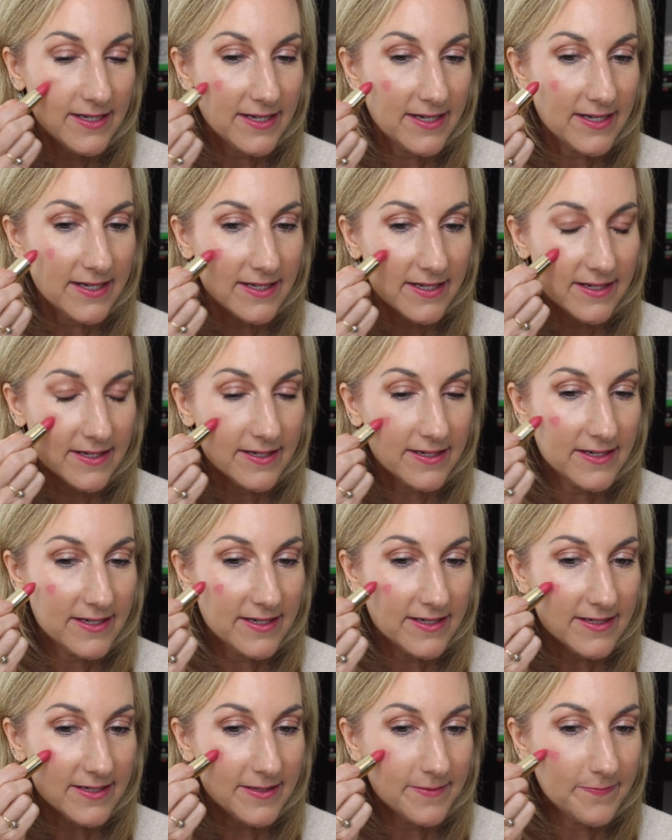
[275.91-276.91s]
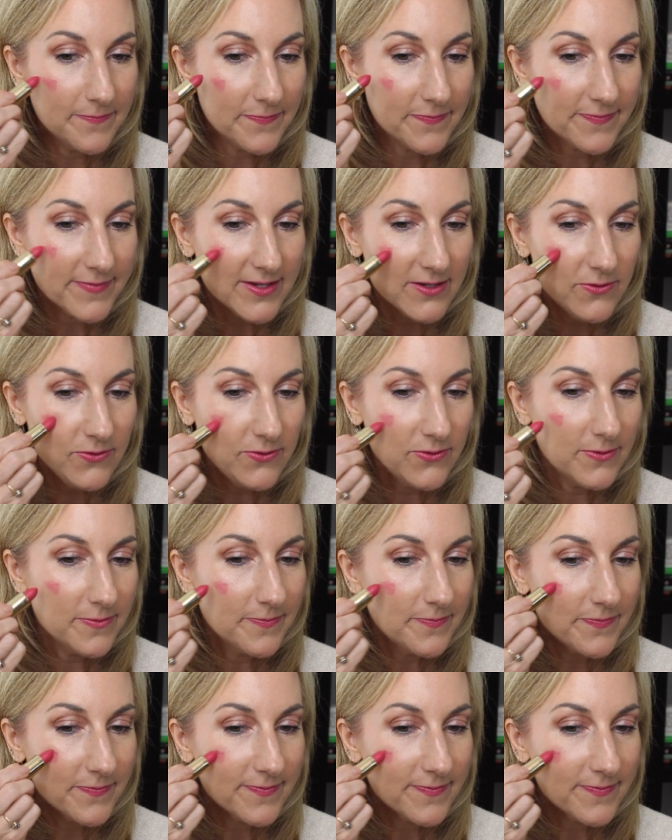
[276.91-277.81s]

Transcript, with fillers: And, uh, ooh,